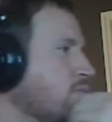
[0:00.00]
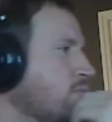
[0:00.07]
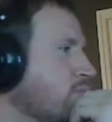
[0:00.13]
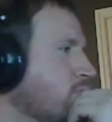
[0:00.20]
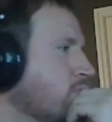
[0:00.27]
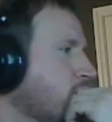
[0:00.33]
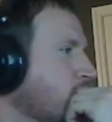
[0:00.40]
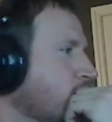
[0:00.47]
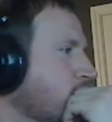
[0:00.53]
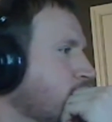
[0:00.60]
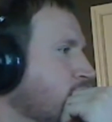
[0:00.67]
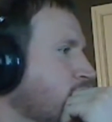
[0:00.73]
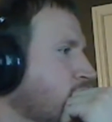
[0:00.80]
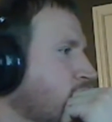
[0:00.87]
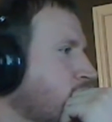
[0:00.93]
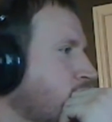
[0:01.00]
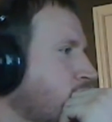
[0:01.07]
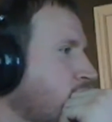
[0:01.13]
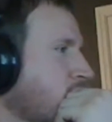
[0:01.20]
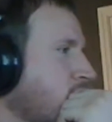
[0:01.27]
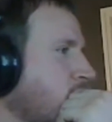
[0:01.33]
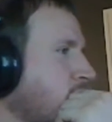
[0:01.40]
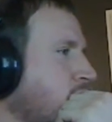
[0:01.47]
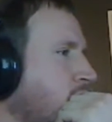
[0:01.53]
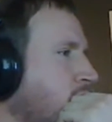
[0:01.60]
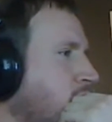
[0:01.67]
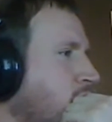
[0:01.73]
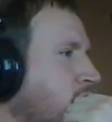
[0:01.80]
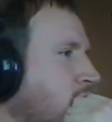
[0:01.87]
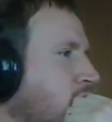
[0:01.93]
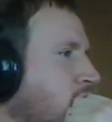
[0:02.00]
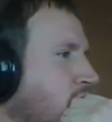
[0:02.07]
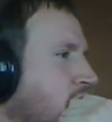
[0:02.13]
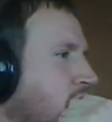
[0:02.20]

trash, there are medics. Always keep your